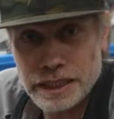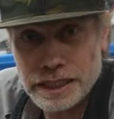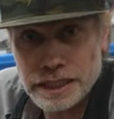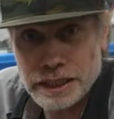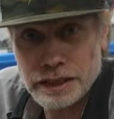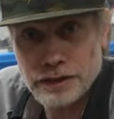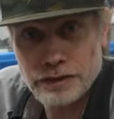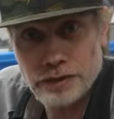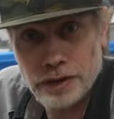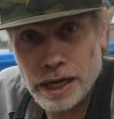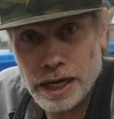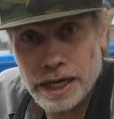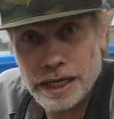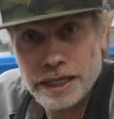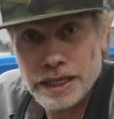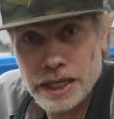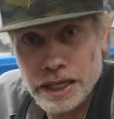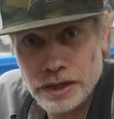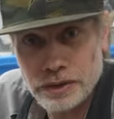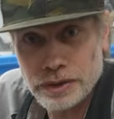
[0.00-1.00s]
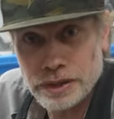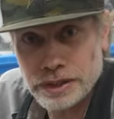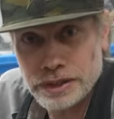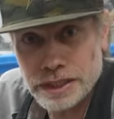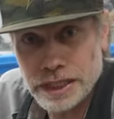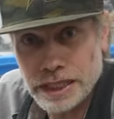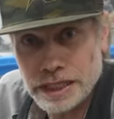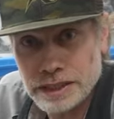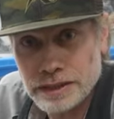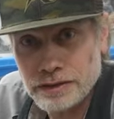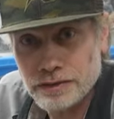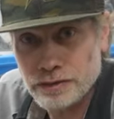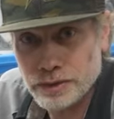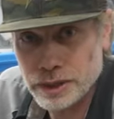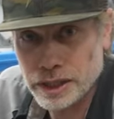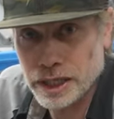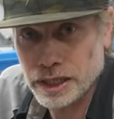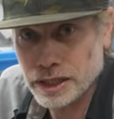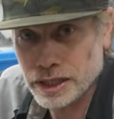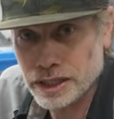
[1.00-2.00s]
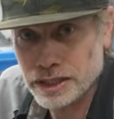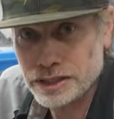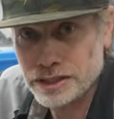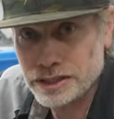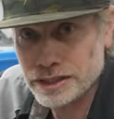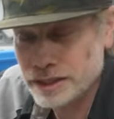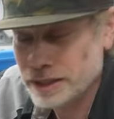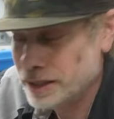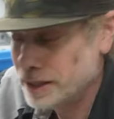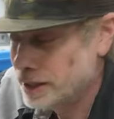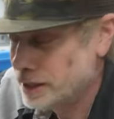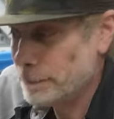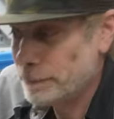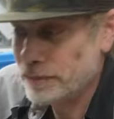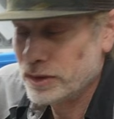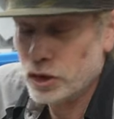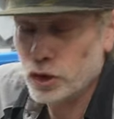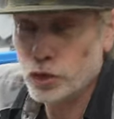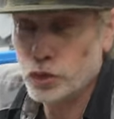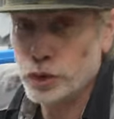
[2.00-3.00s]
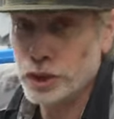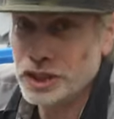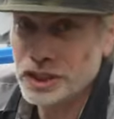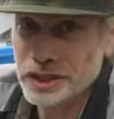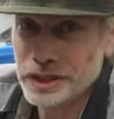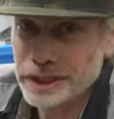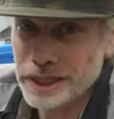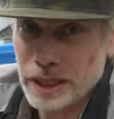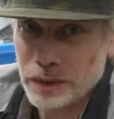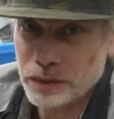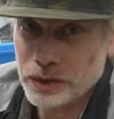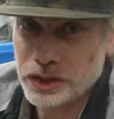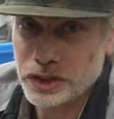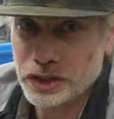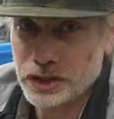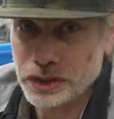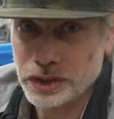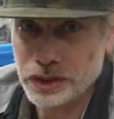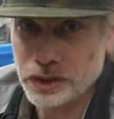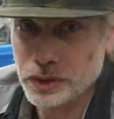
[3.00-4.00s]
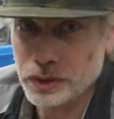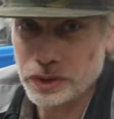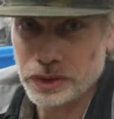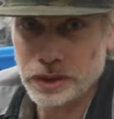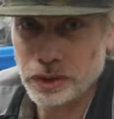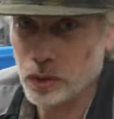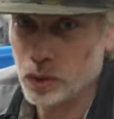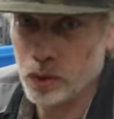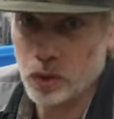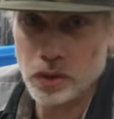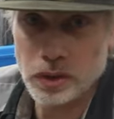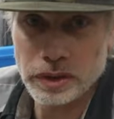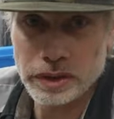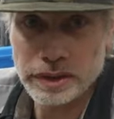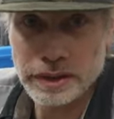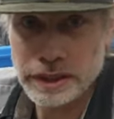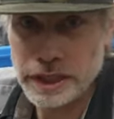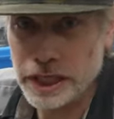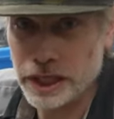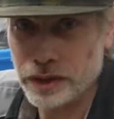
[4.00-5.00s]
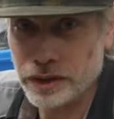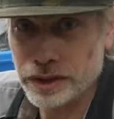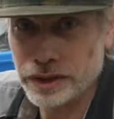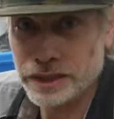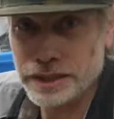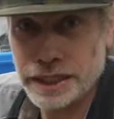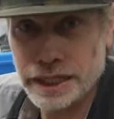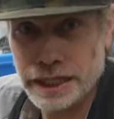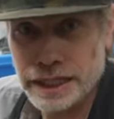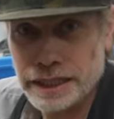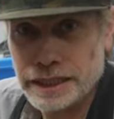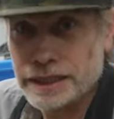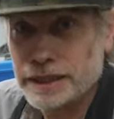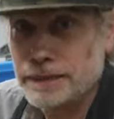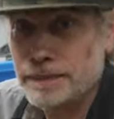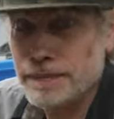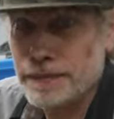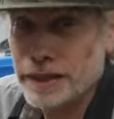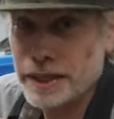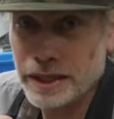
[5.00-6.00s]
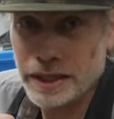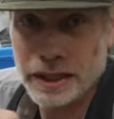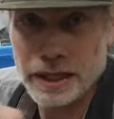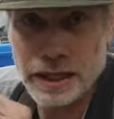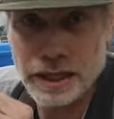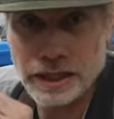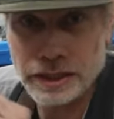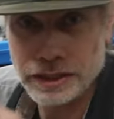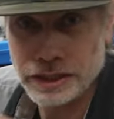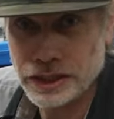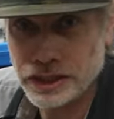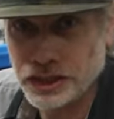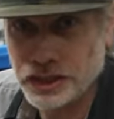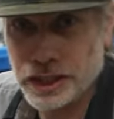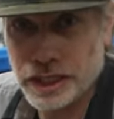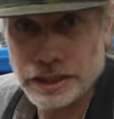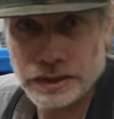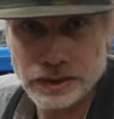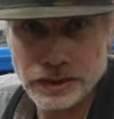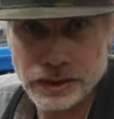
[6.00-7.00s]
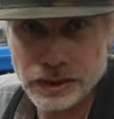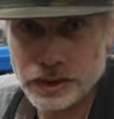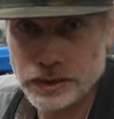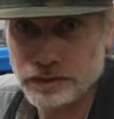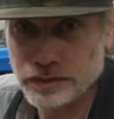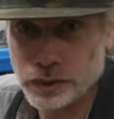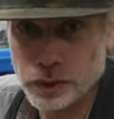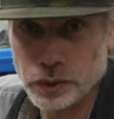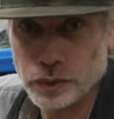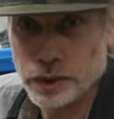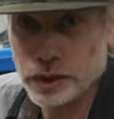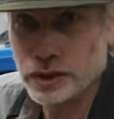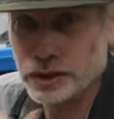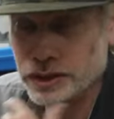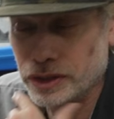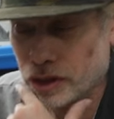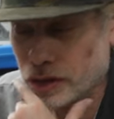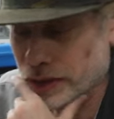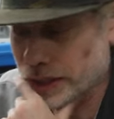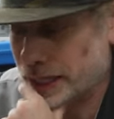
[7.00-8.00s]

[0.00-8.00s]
EFI air intake for the LS. Originally, I was just going to use the old air intake, the injectors, the fuel rails, and all